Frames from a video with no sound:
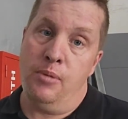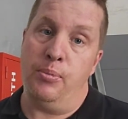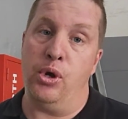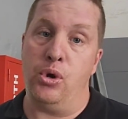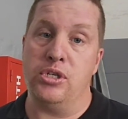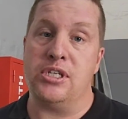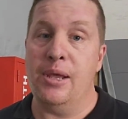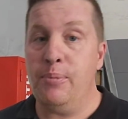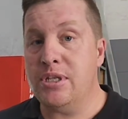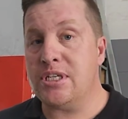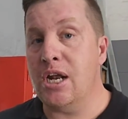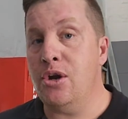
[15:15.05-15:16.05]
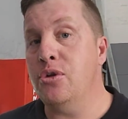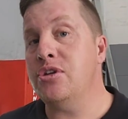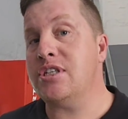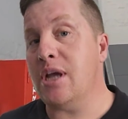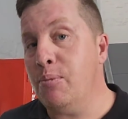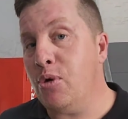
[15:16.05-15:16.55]
because let me tell you,
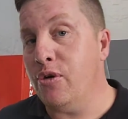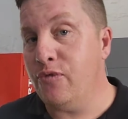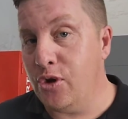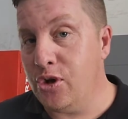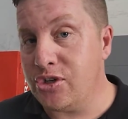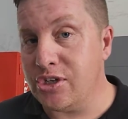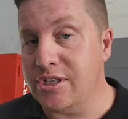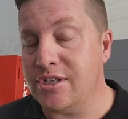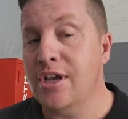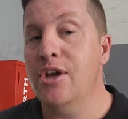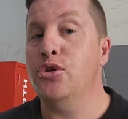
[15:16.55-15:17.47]
some conversions